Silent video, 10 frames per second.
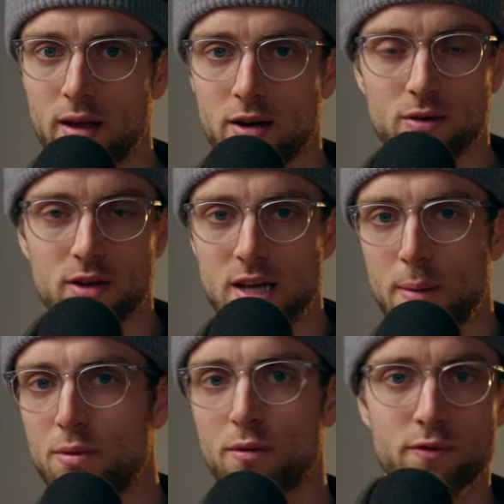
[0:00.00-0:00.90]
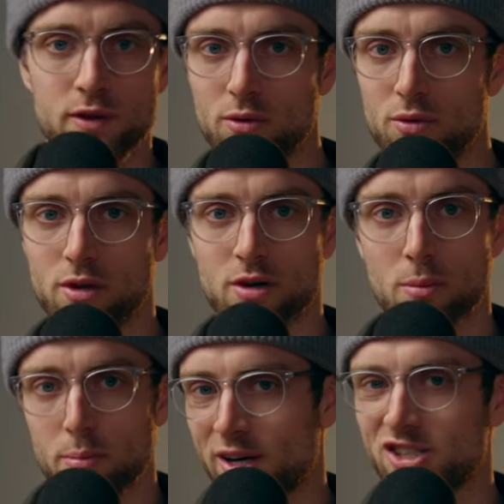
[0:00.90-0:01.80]
You know, the depth of field, the
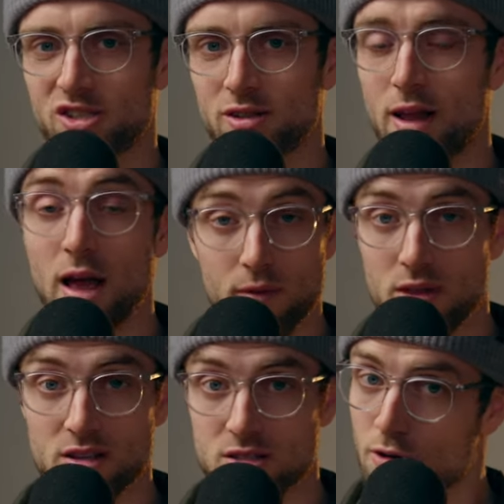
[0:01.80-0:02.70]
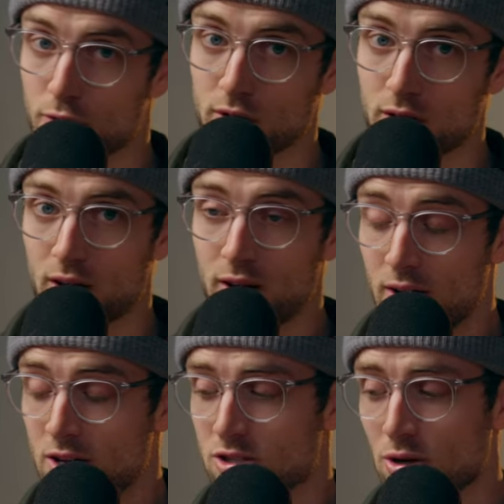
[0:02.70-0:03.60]
compression, everything's different.
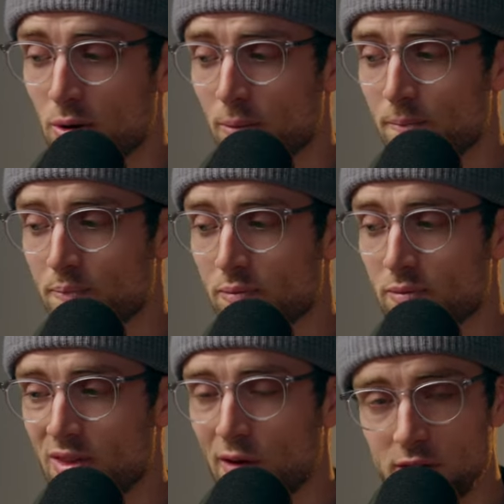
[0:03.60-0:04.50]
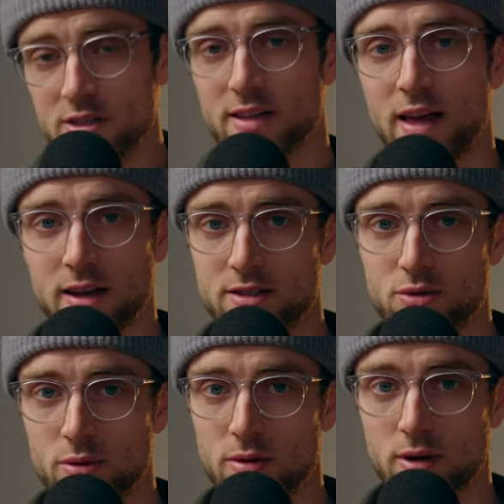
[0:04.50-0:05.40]
So definitely take that
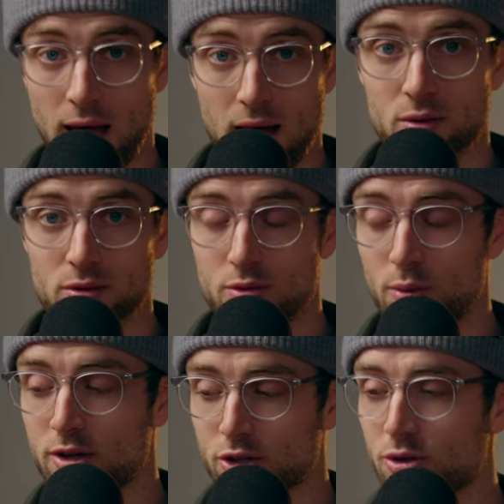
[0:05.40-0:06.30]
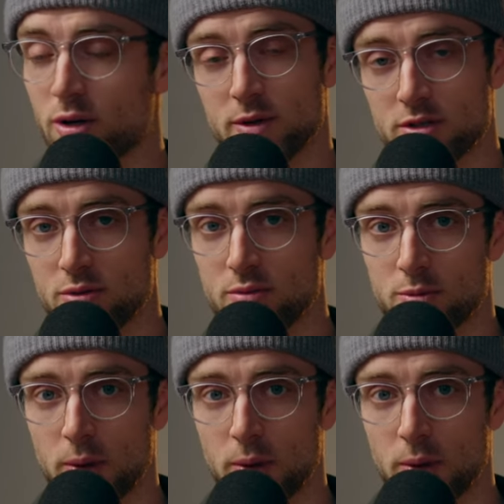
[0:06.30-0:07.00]
into account when you're shooting with zooms.